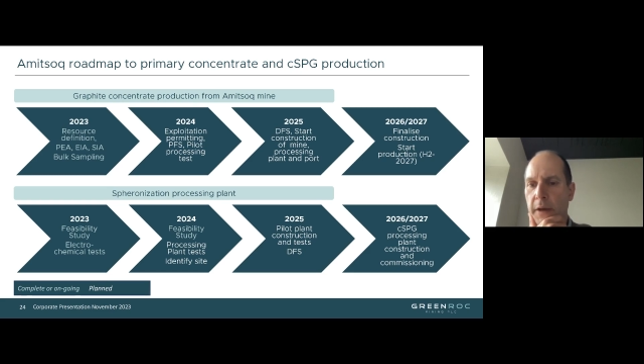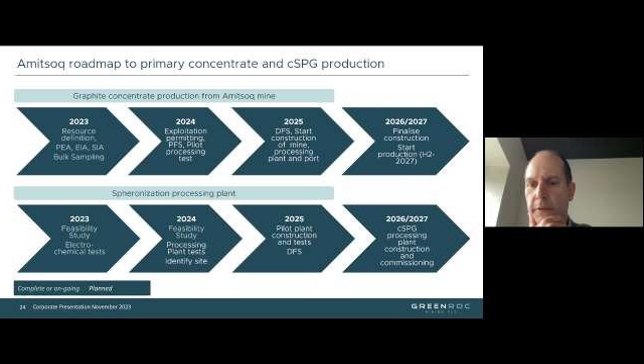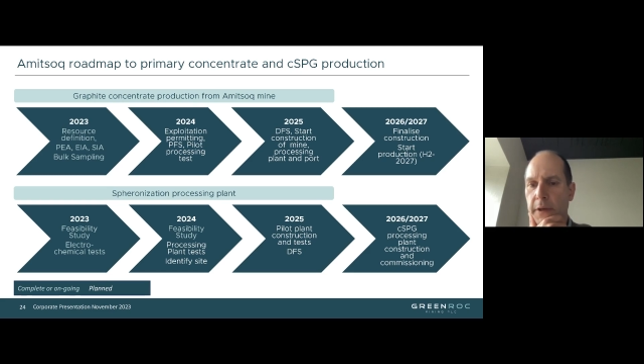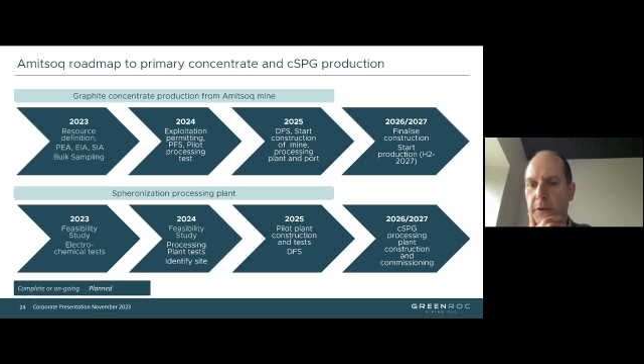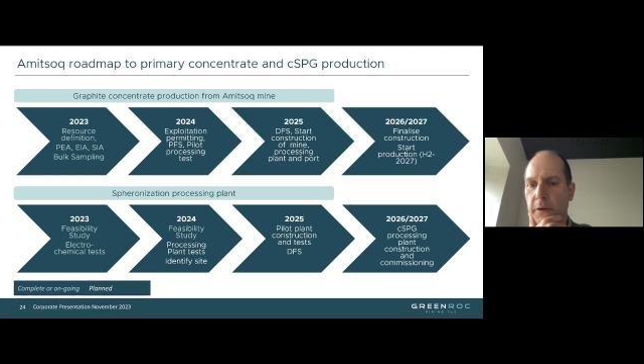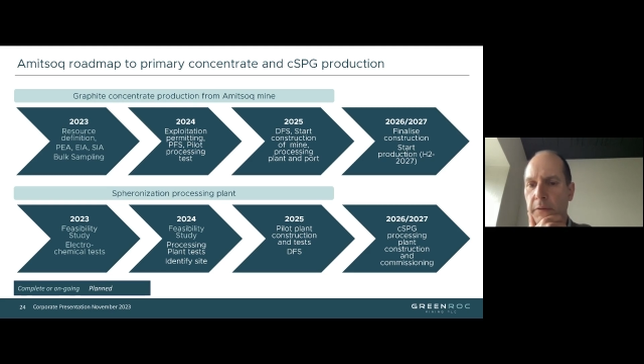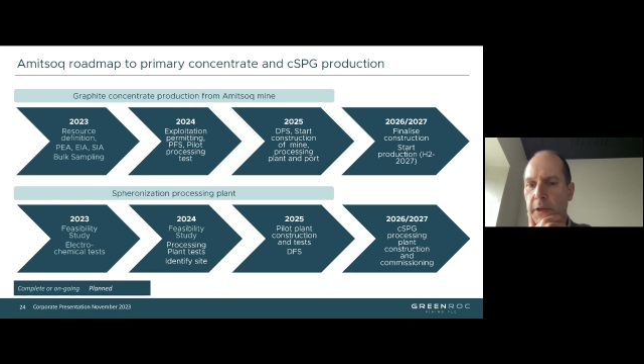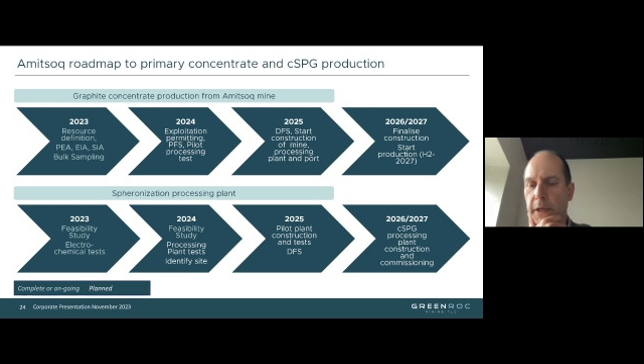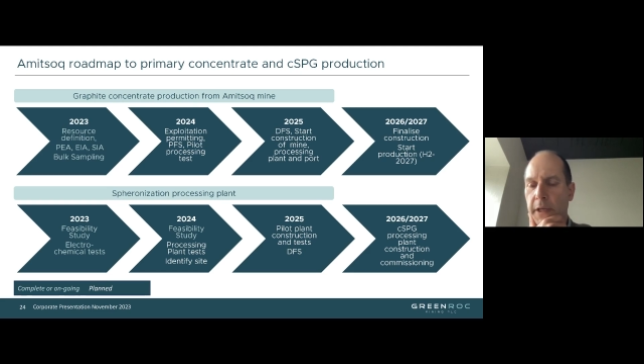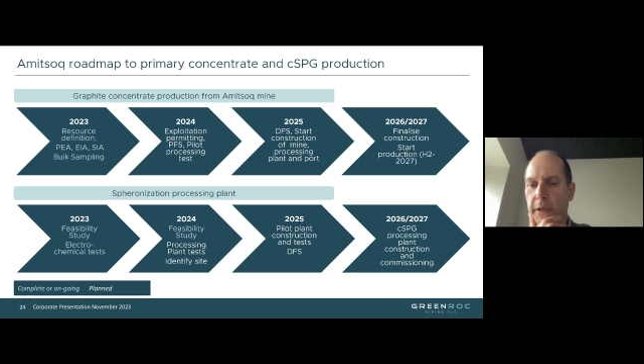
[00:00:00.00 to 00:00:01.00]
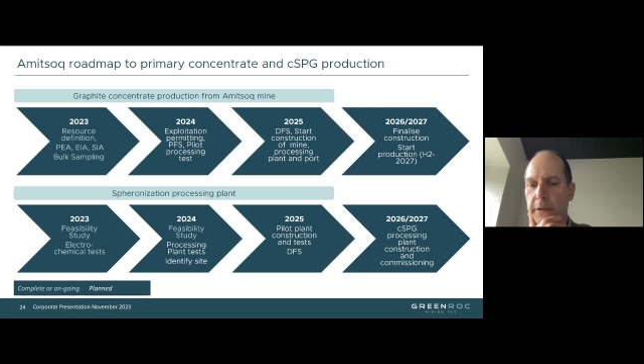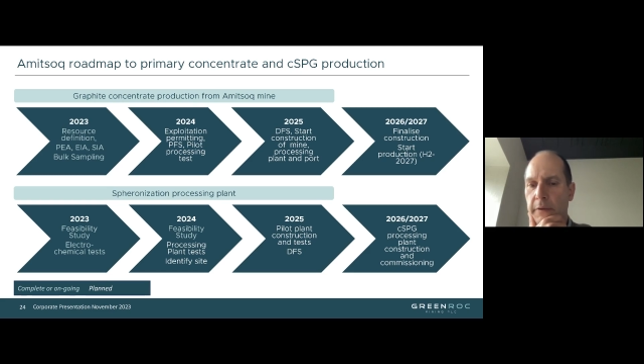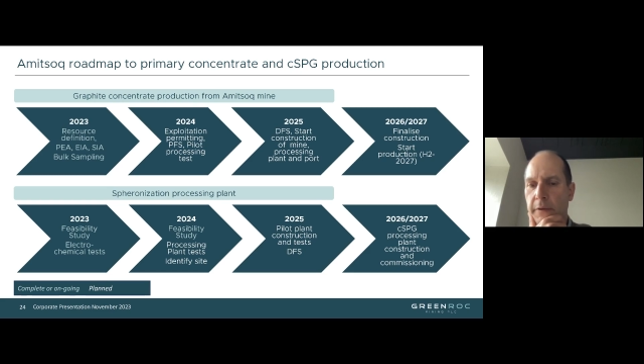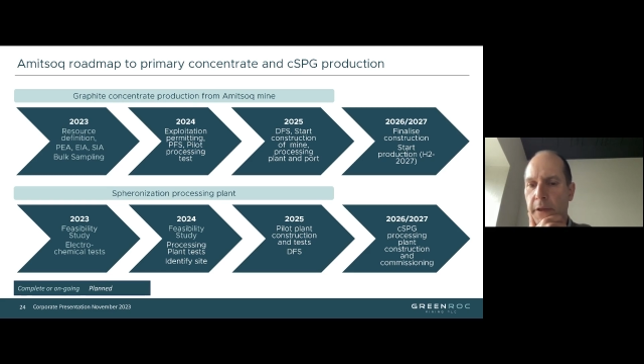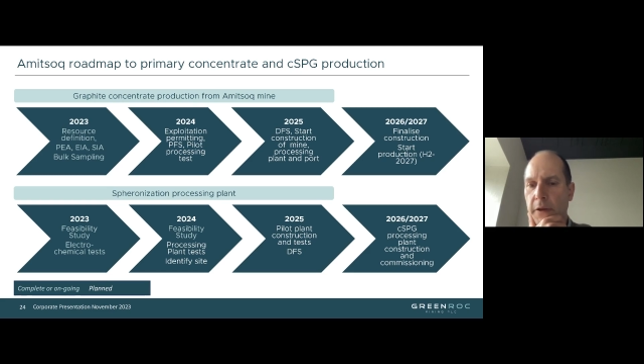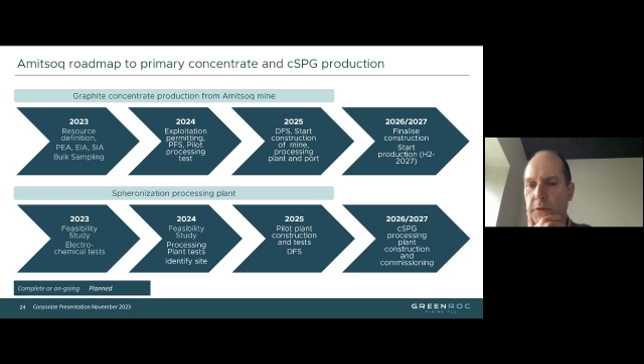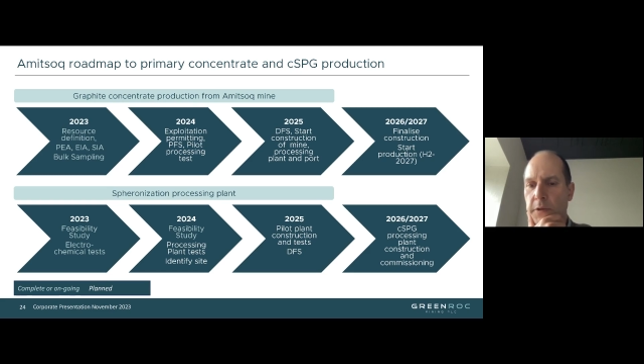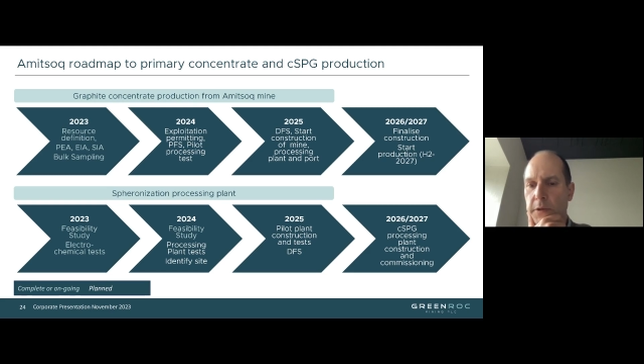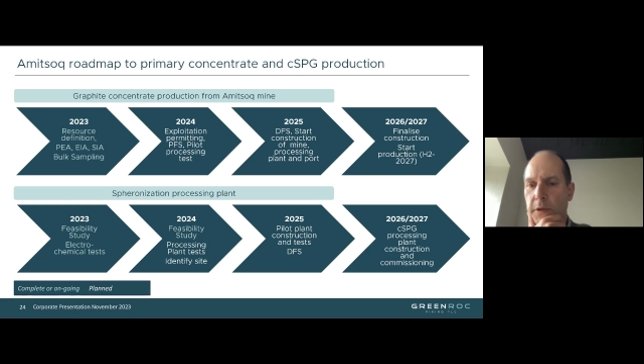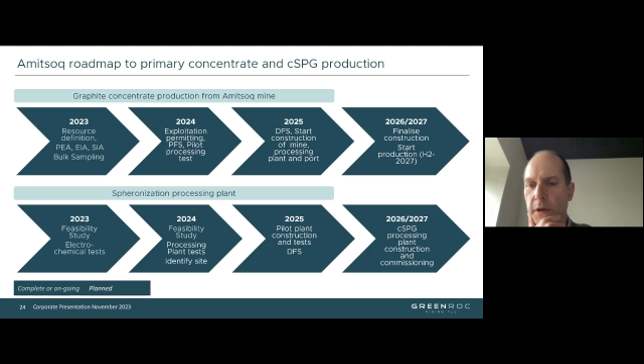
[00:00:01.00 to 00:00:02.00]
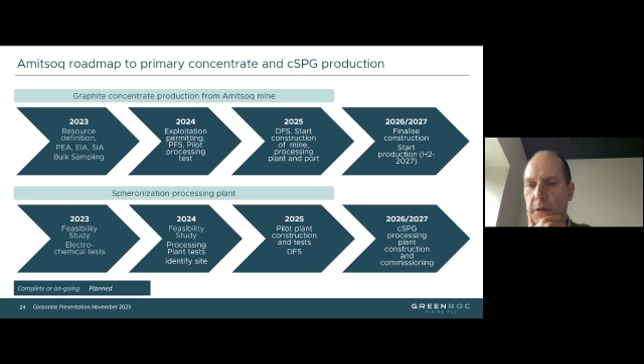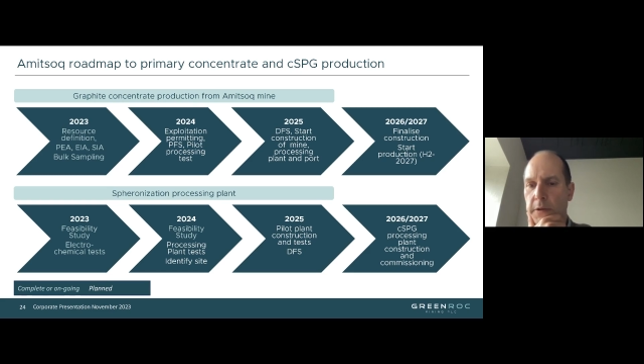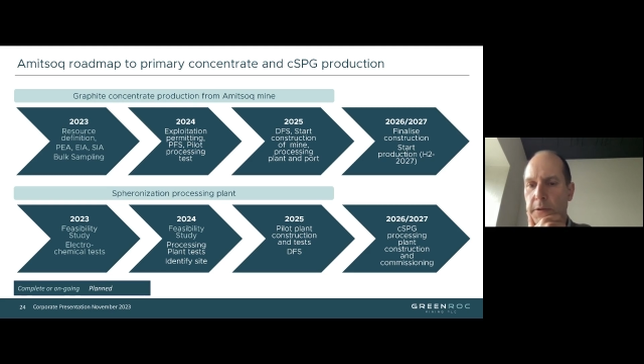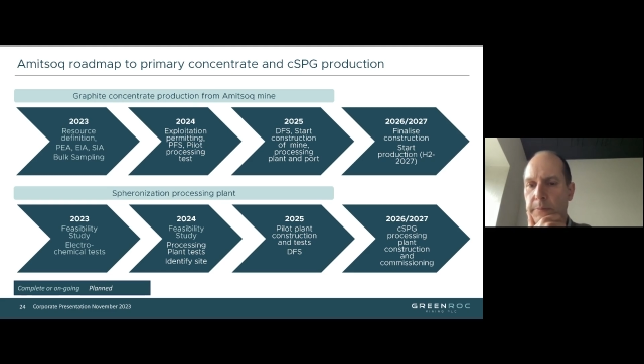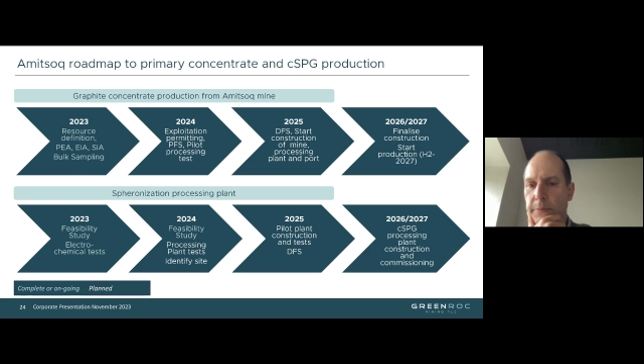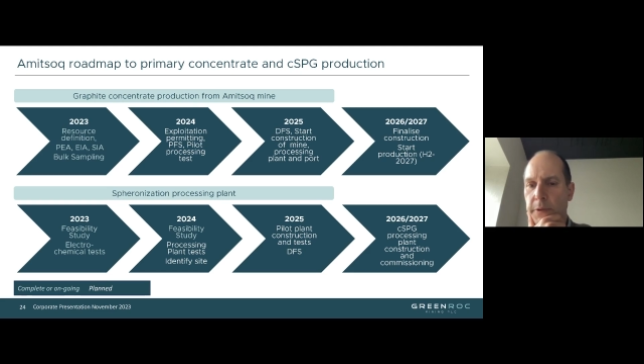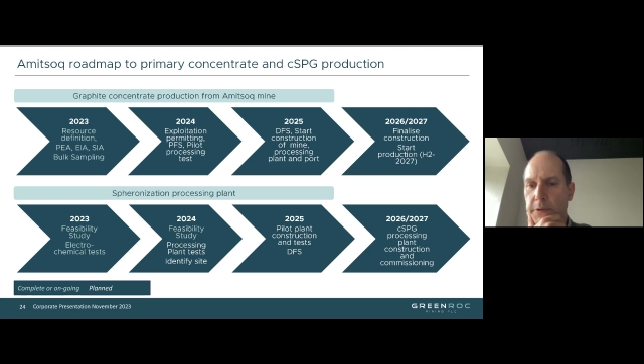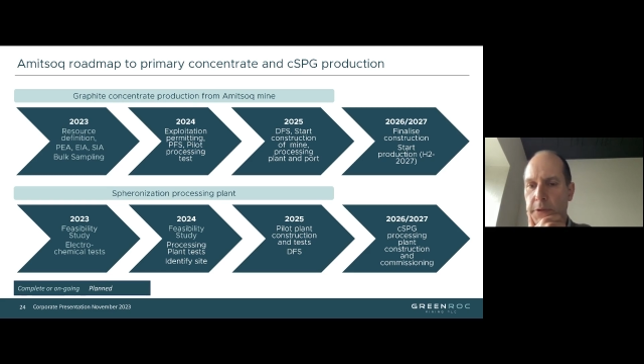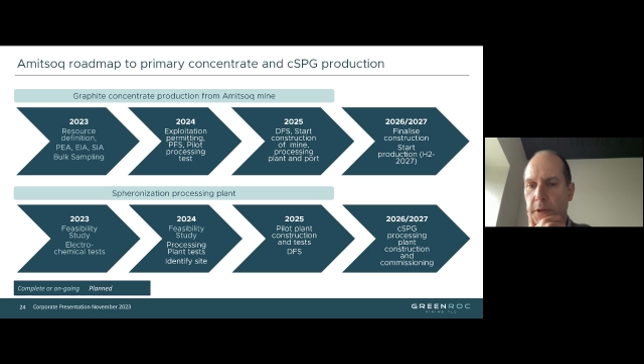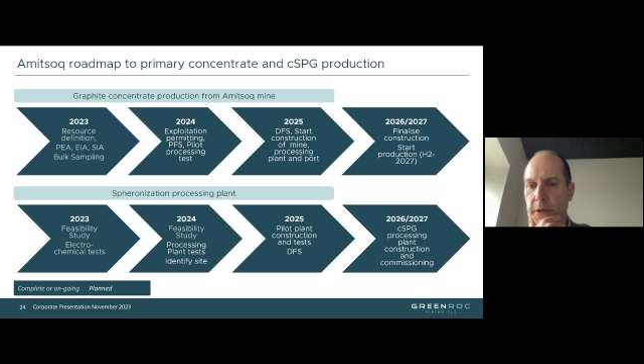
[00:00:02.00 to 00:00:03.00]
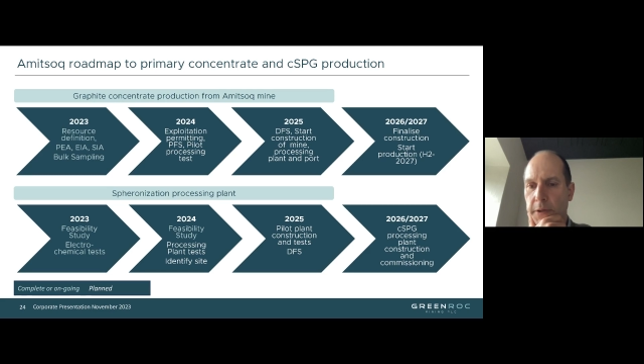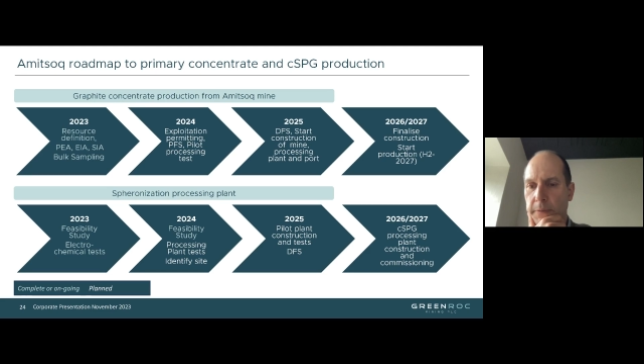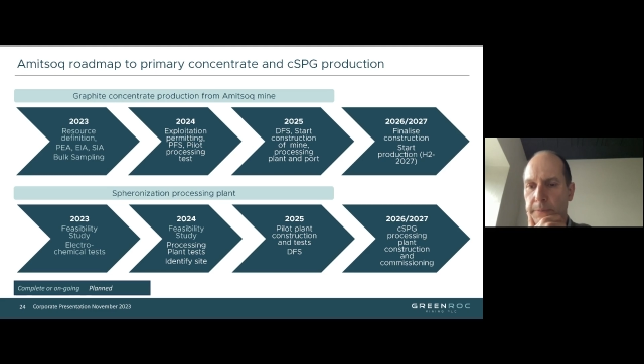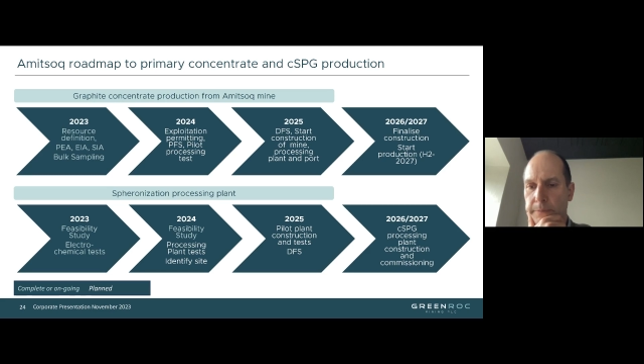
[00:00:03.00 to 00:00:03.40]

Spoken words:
I think, over $8,000 per ton.